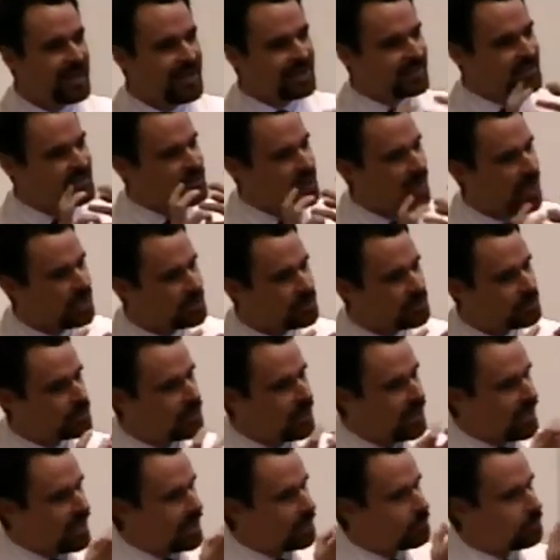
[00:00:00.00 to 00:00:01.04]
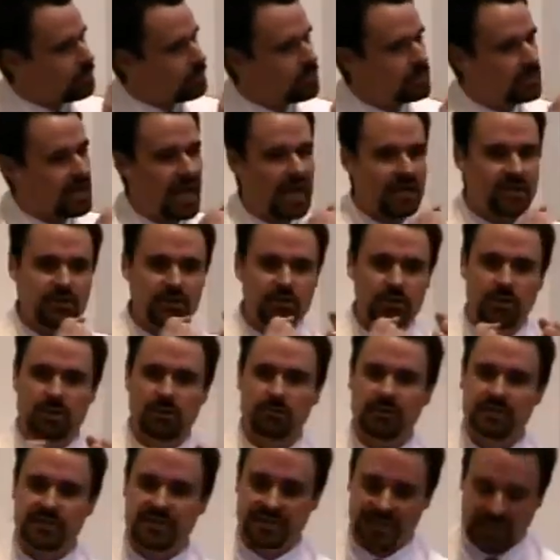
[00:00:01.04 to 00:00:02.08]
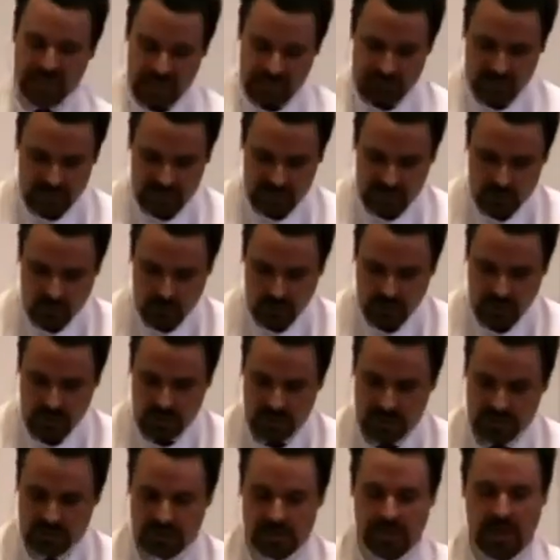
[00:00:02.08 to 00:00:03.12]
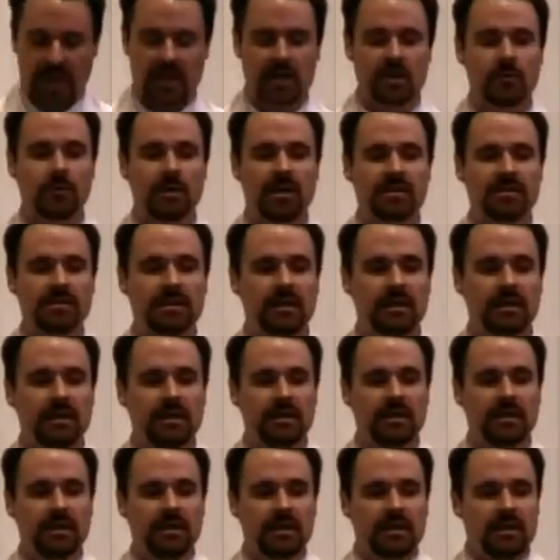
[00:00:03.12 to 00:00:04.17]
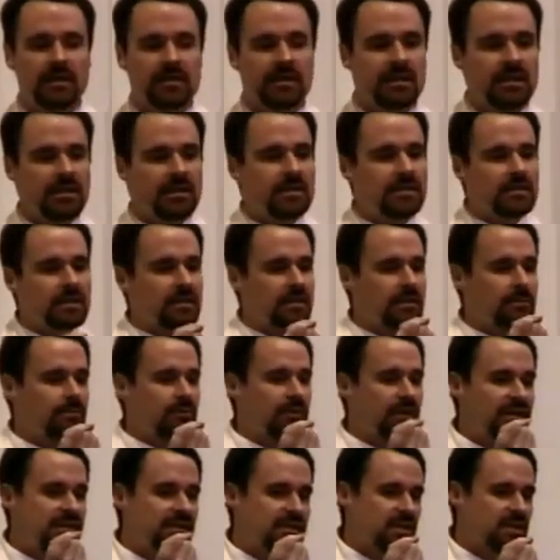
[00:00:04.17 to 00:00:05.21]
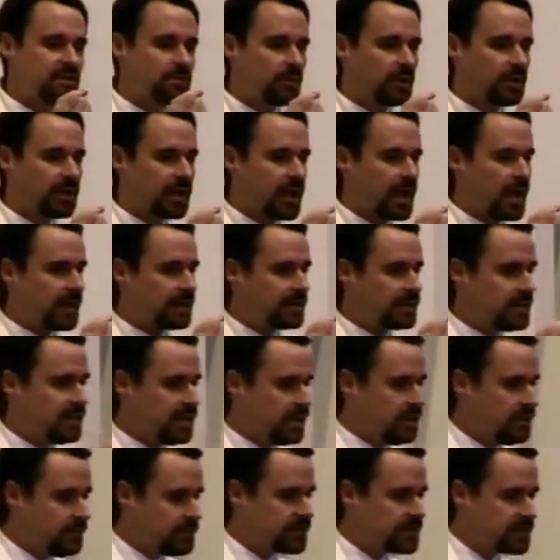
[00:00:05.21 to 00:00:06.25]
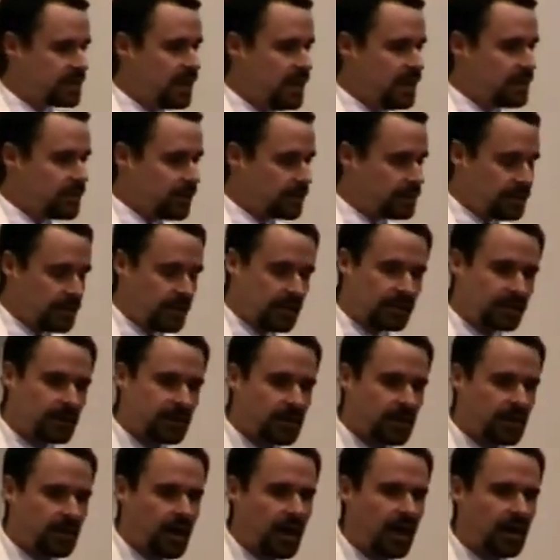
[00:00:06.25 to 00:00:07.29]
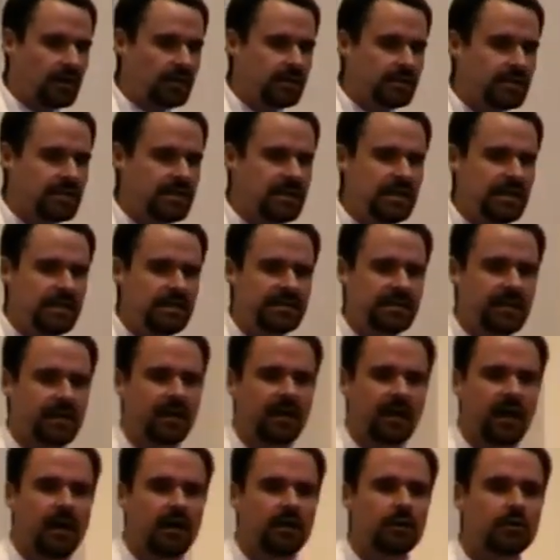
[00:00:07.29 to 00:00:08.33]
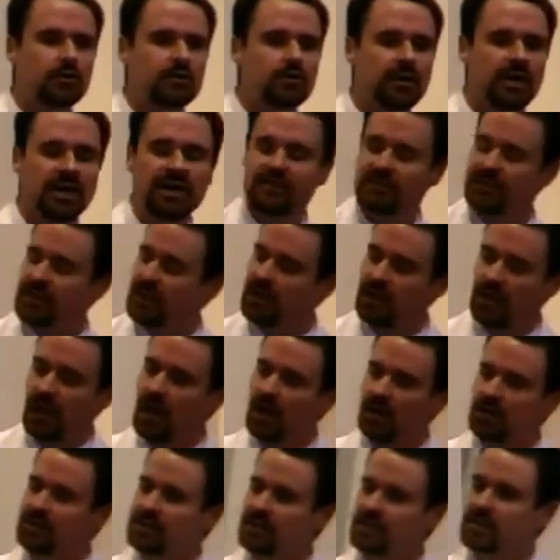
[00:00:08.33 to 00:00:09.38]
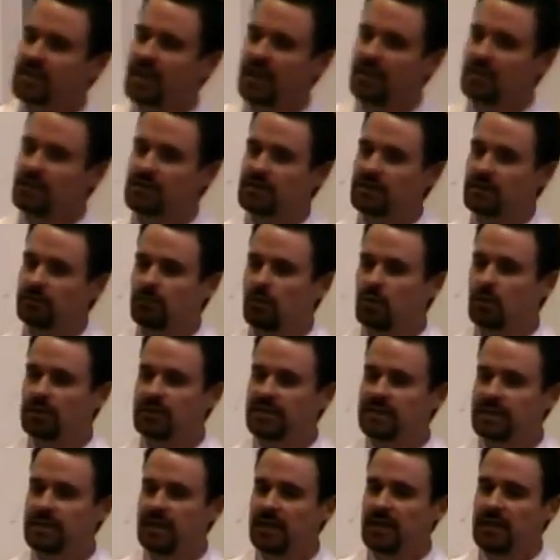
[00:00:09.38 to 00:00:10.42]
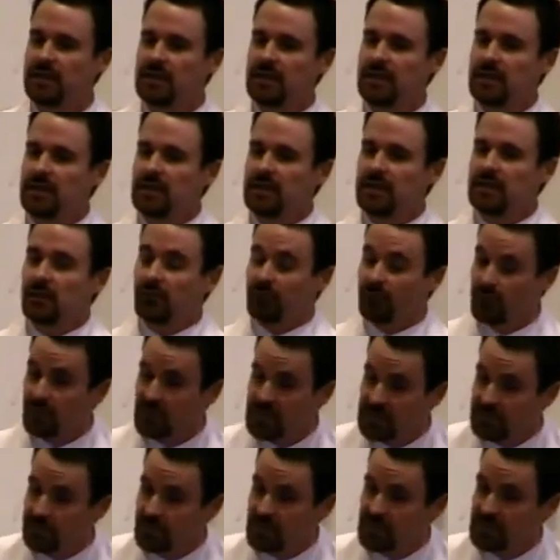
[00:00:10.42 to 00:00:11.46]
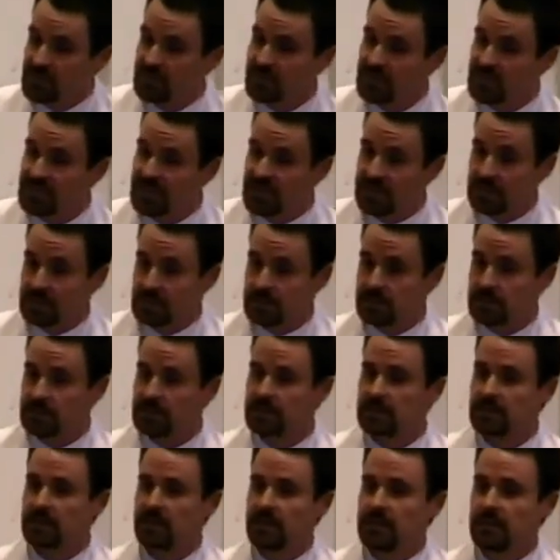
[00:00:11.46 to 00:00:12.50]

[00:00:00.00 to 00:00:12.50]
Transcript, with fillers: and touch and hold on to and receive in his word and sacrament. These are the places where God gives the thing that our heart needs, that our heart craves, that our heart desires the most, the forgiveness of sins.